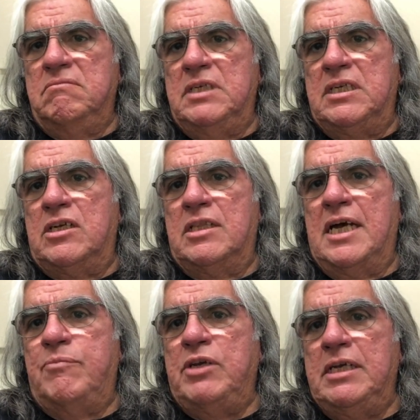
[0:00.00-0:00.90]
in
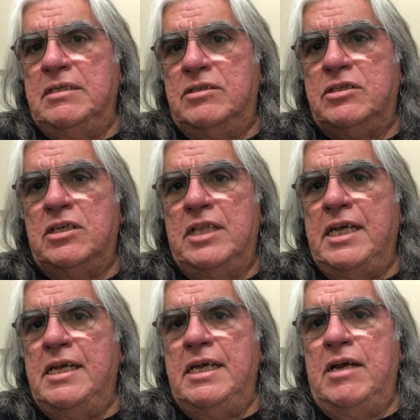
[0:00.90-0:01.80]
Calabria, in the
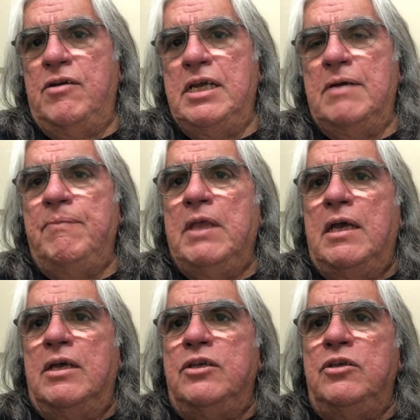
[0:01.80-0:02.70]
Scalea area.
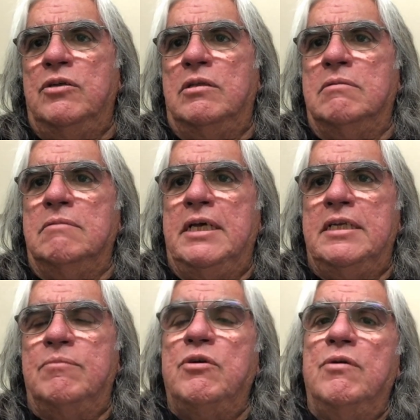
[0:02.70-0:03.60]
You'll end
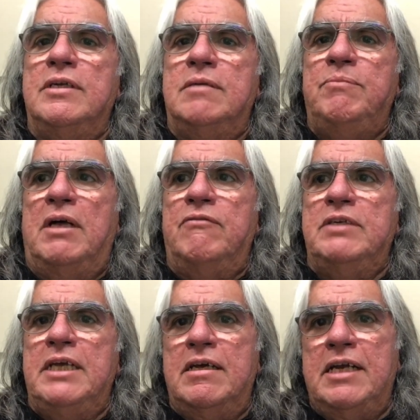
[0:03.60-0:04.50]
up going to
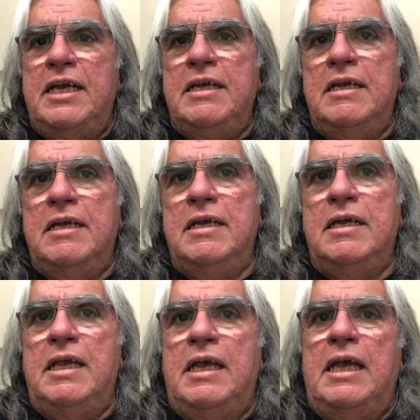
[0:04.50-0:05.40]
Belvedere
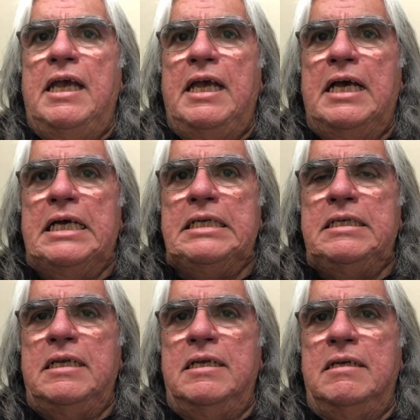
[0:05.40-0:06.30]

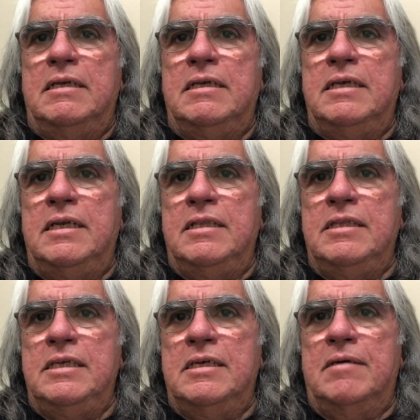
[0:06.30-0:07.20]
and getting
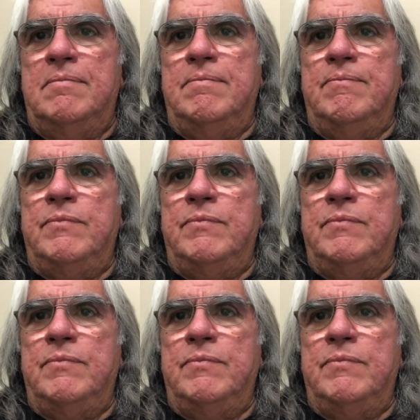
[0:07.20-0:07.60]
the